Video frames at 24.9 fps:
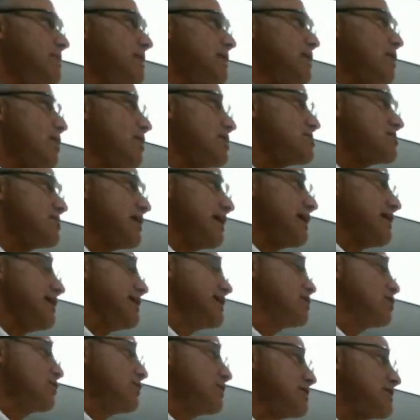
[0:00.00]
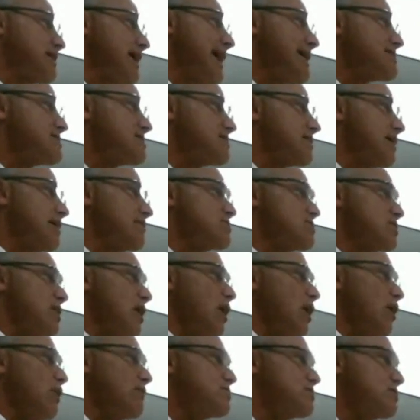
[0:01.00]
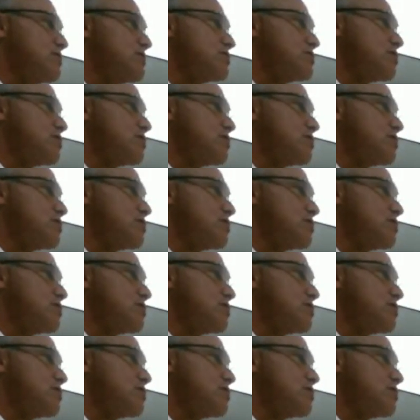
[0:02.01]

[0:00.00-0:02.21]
Because they needed to attach themselves to